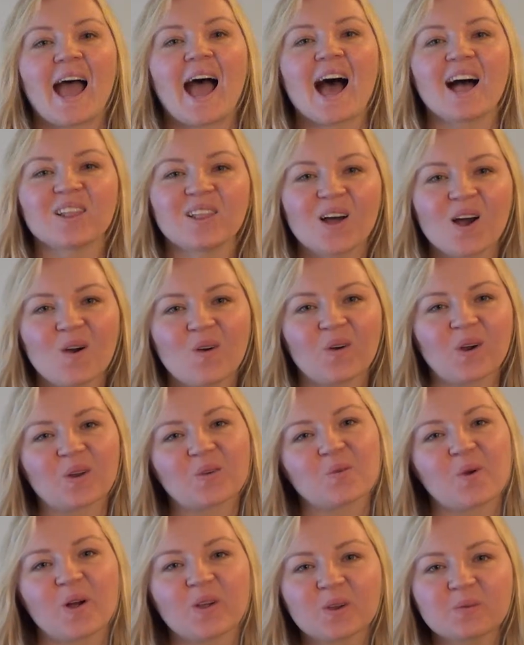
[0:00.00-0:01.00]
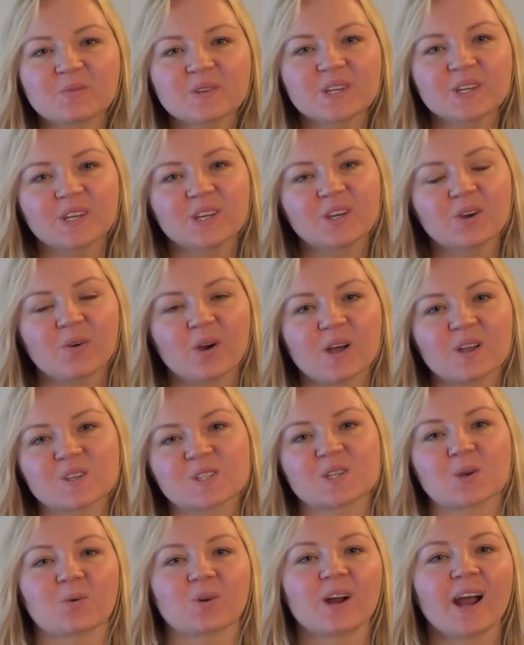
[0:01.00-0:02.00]
Hello and welcome to
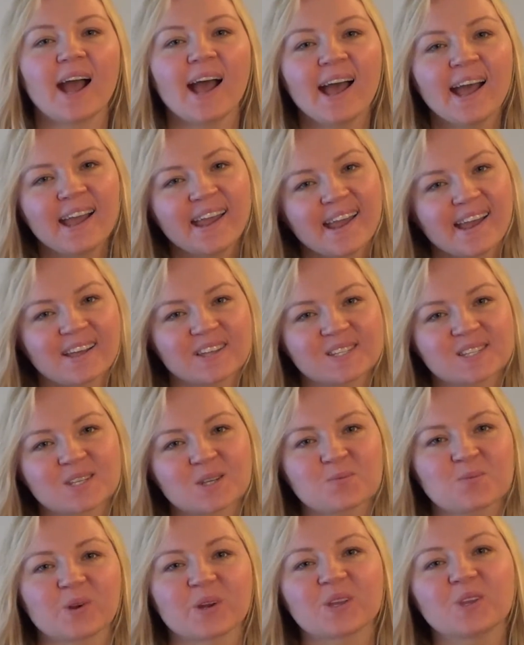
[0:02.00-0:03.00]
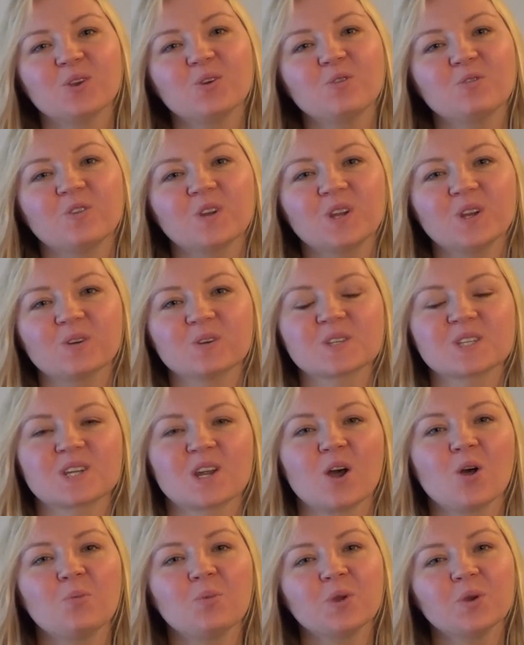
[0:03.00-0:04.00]
EcoElsa, where I, Elsa, bring you videos
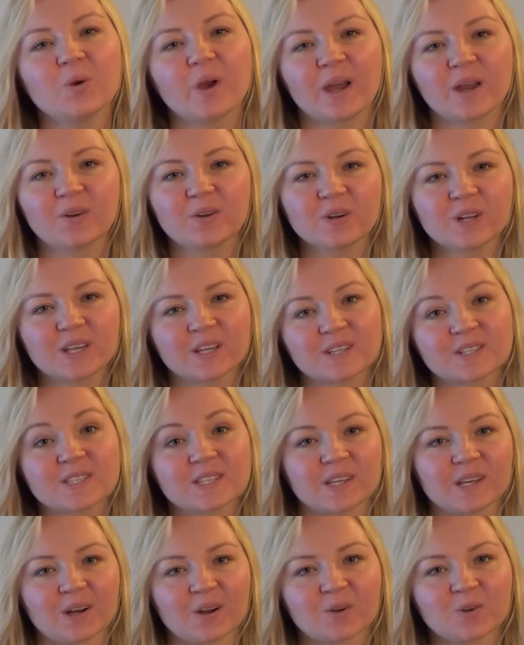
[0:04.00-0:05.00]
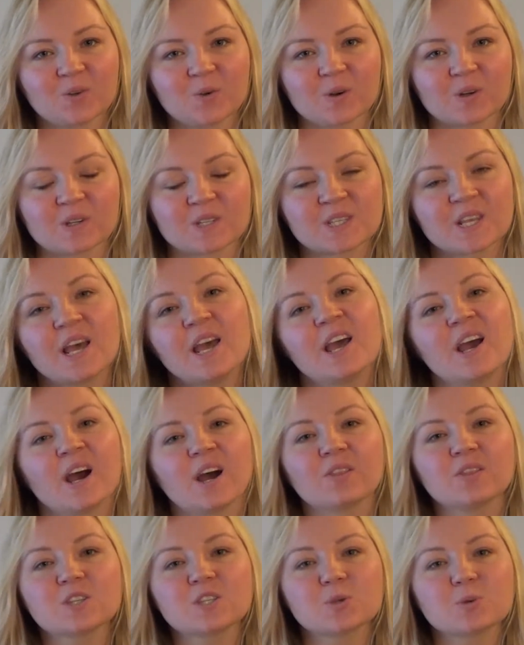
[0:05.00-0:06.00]
to help you and your kids get outdoors.
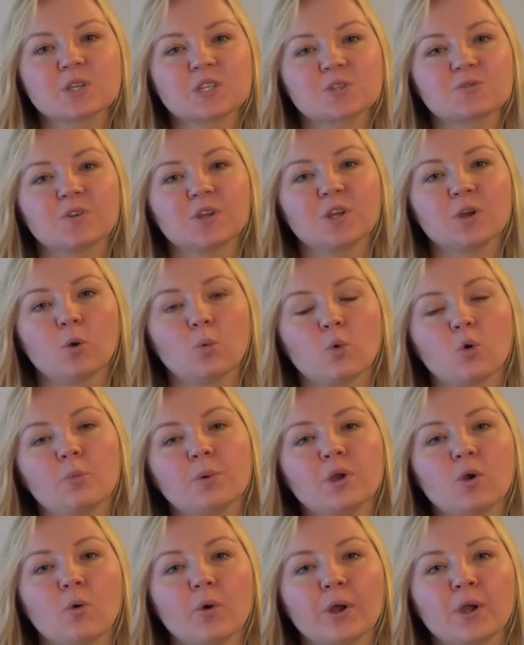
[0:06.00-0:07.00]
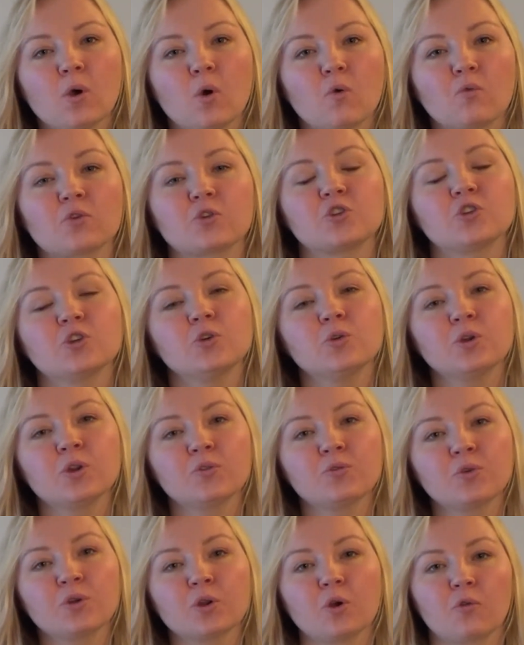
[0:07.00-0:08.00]
On this week's video, we'll be going over 2
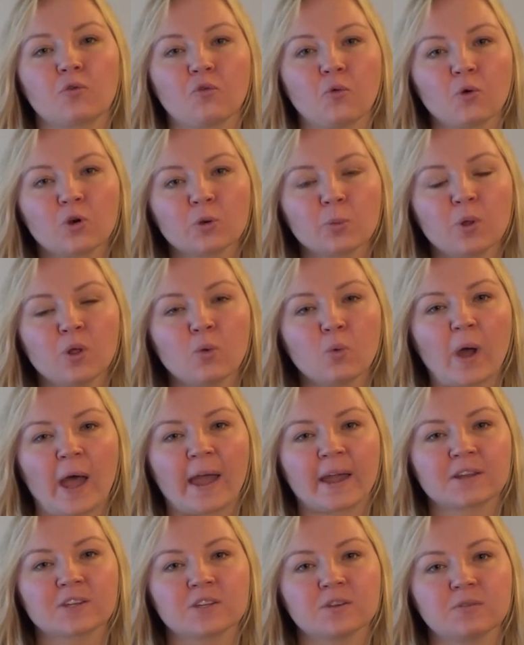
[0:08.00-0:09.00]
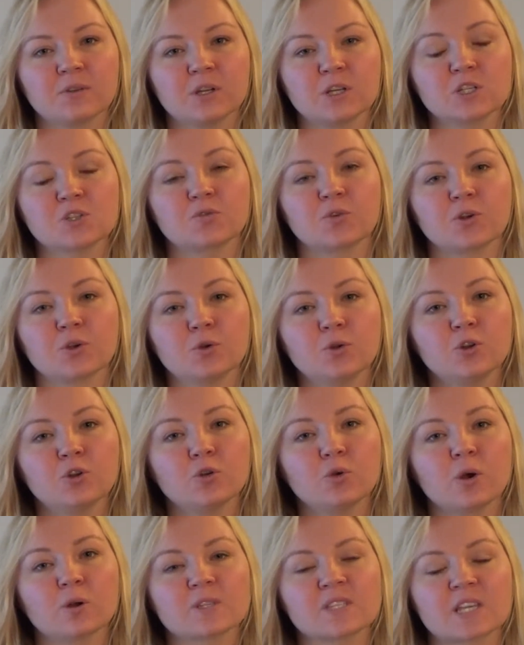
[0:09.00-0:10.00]
different affordable activities for you to
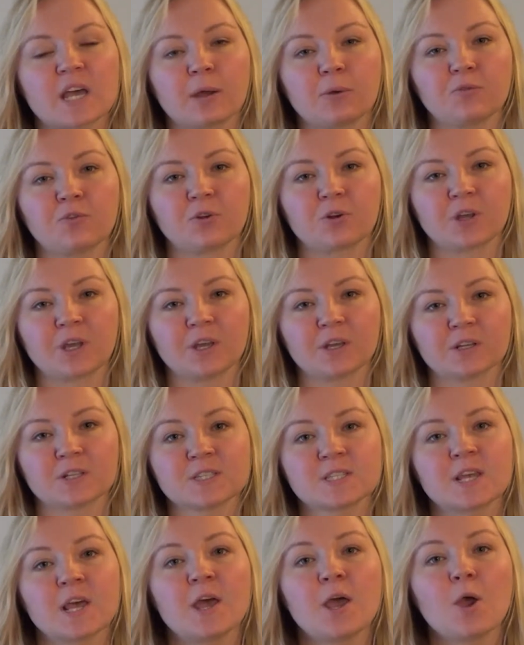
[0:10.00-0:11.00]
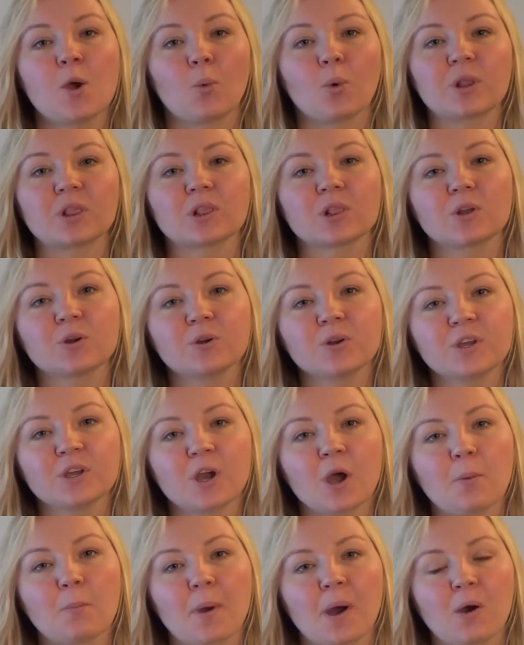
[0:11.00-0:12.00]
do outside with your kids when
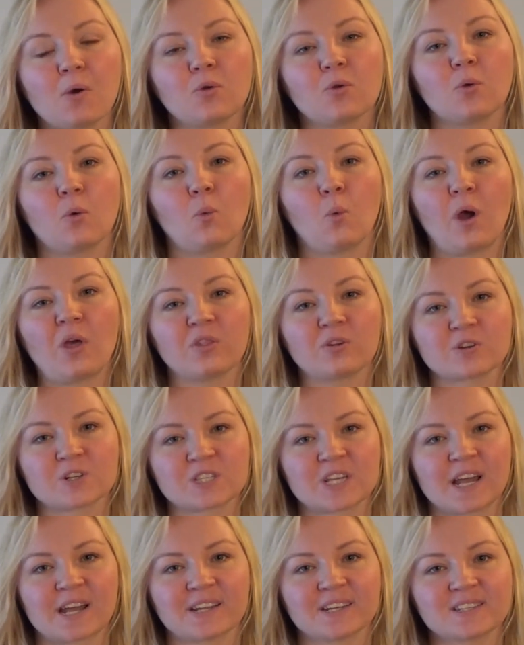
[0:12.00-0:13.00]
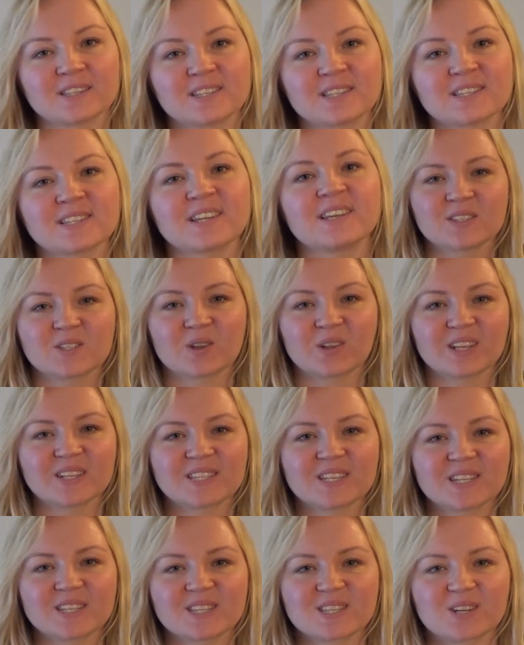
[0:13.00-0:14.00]
learning about weather science. So
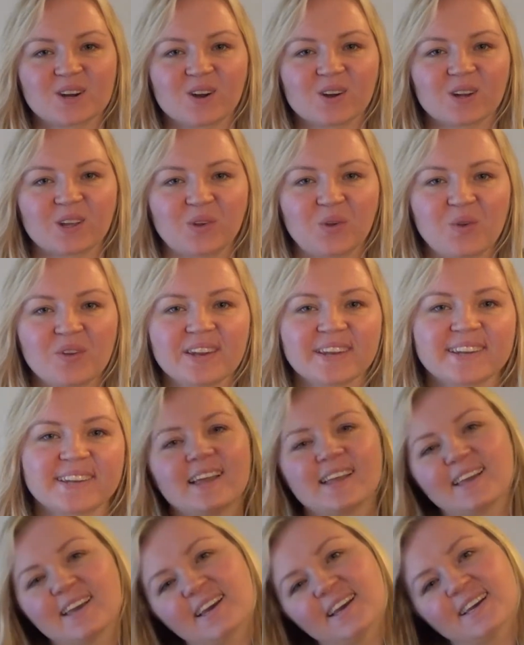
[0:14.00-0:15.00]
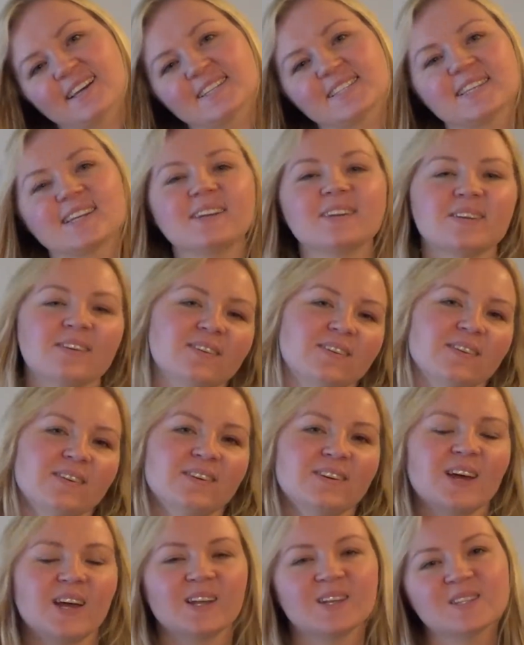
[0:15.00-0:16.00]
let's get started. Yes, I
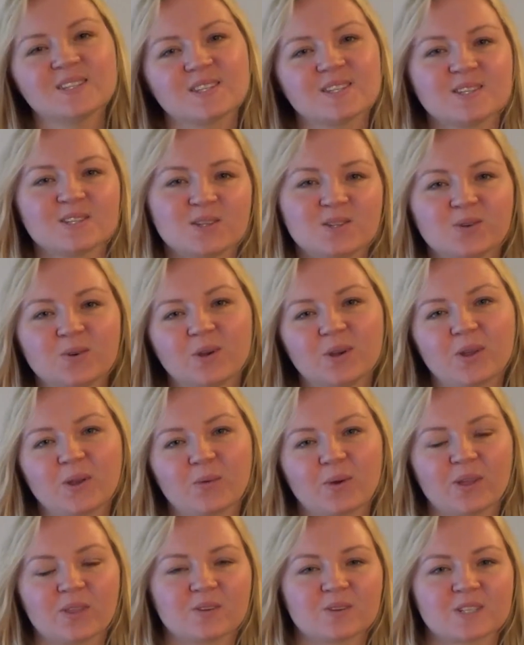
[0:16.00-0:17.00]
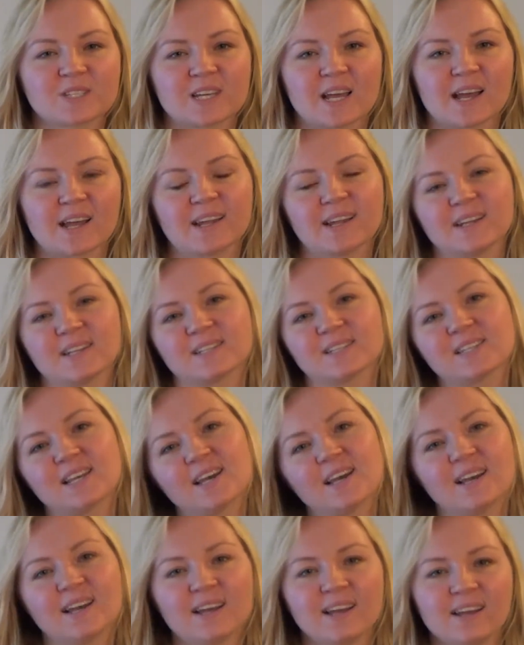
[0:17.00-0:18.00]
know, Elsa's doing weather science,
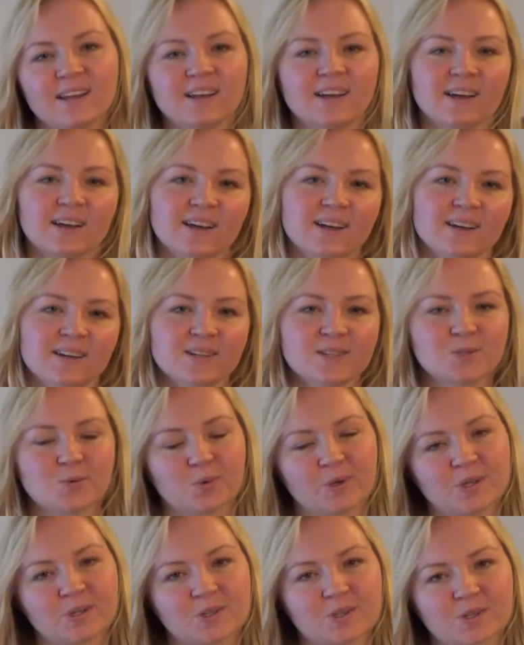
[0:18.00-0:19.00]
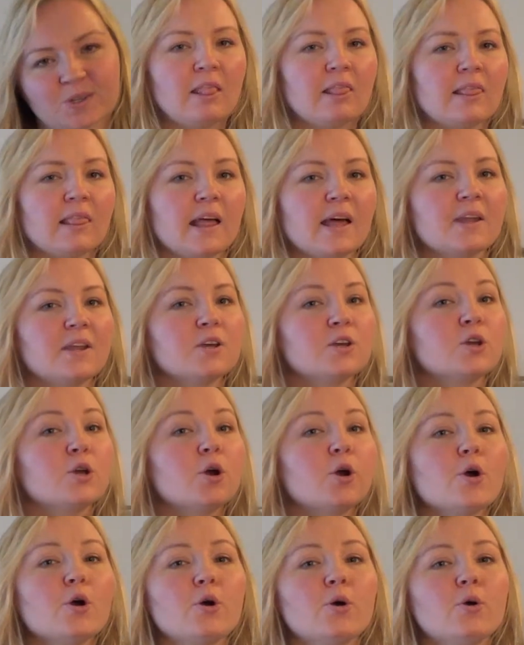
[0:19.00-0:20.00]
ha ha ha, it's winter. Let it
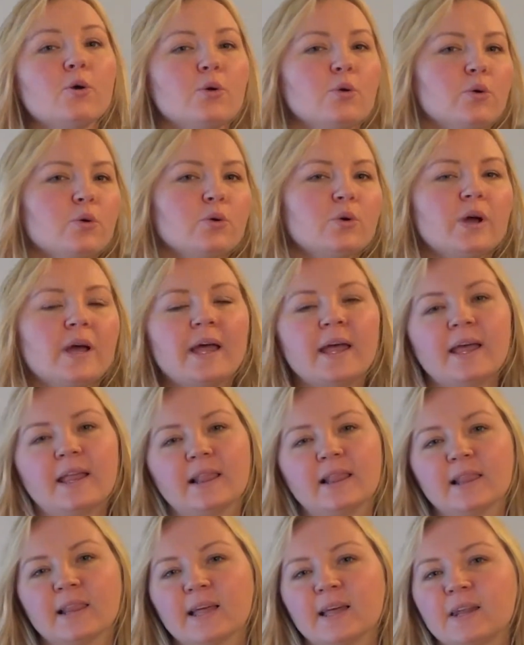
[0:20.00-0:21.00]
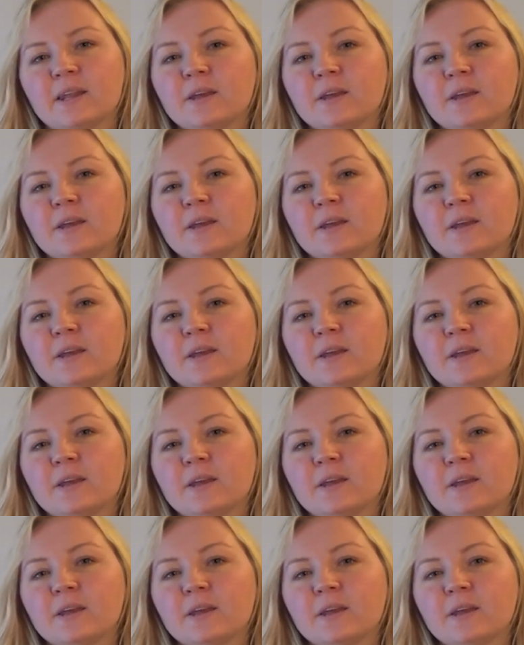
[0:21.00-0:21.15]
go, let